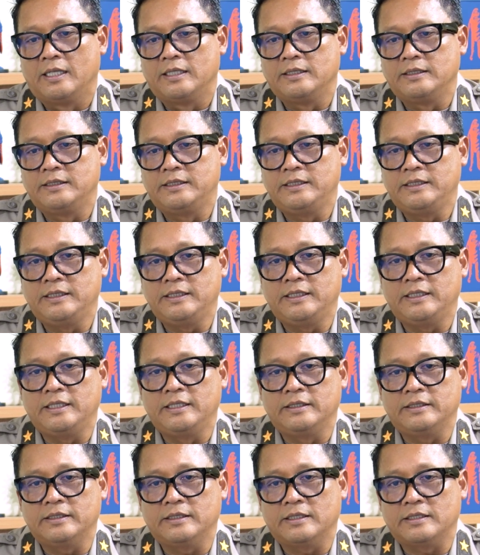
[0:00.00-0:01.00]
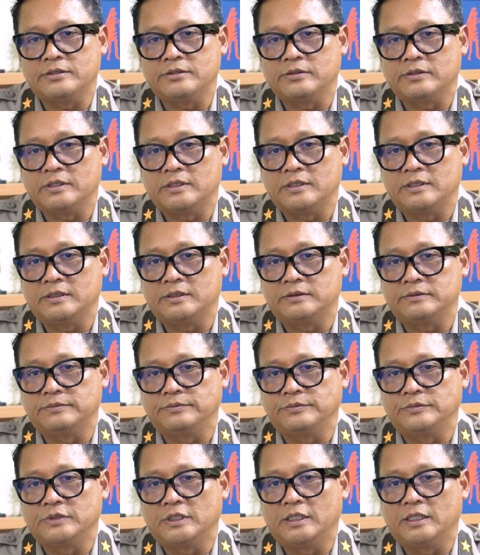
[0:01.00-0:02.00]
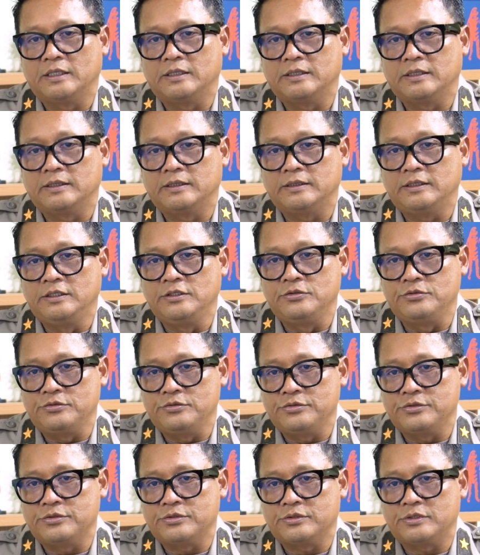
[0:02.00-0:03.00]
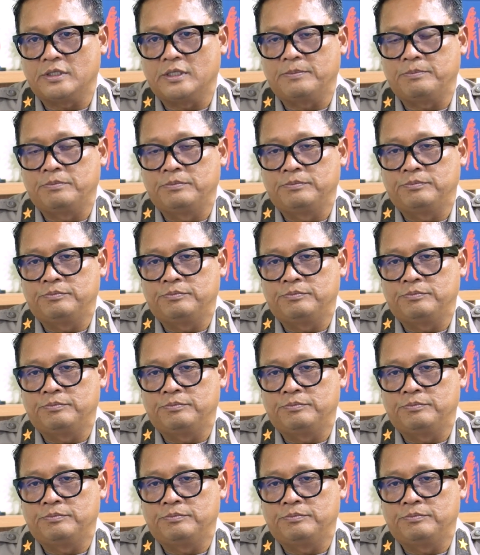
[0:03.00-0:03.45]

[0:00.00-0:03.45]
the international issues are